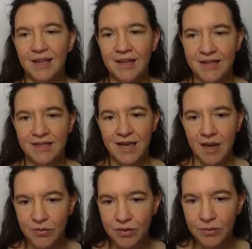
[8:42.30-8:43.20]
as an
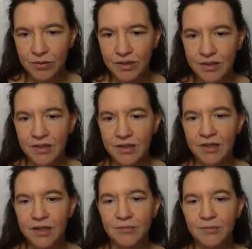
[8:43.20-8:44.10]
absolute
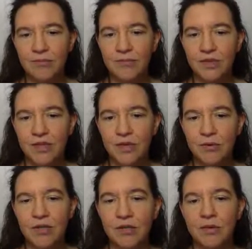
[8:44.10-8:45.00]

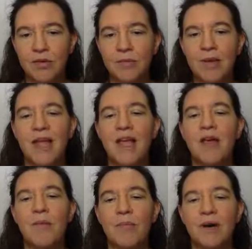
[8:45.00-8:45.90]
security term,
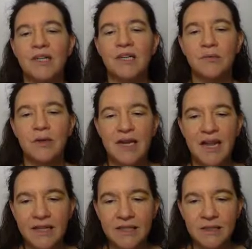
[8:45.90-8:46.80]
but it
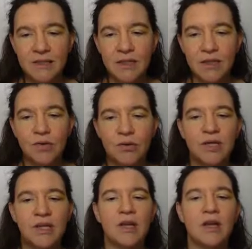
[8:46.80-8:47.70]
relates the
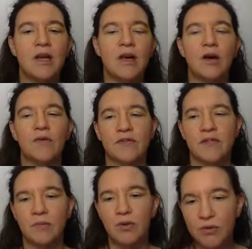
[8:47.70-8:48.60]
security of some
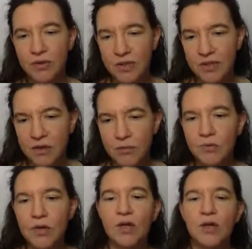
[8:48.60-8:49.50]
new system
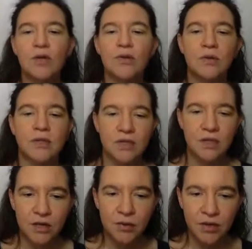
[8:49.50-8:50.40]
to the
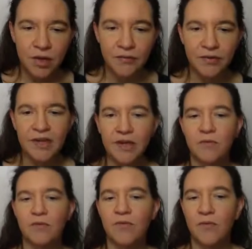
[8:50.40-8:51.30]
security of a
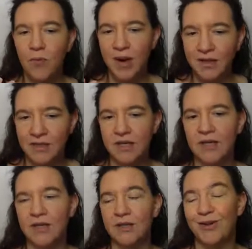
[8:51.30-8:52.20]

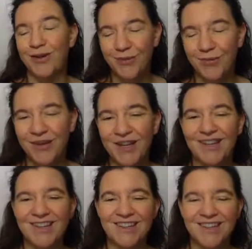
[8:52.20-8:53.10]
well-studied, hopefully
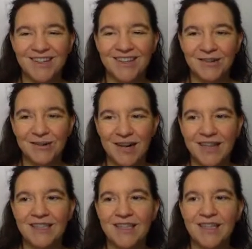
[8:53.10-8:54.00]

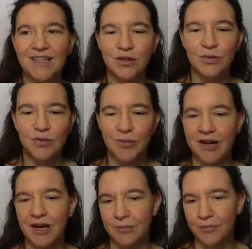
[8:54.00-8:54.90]
correctly assumed to be
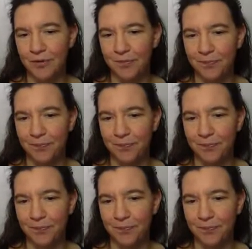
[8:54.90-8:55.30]
hard problem.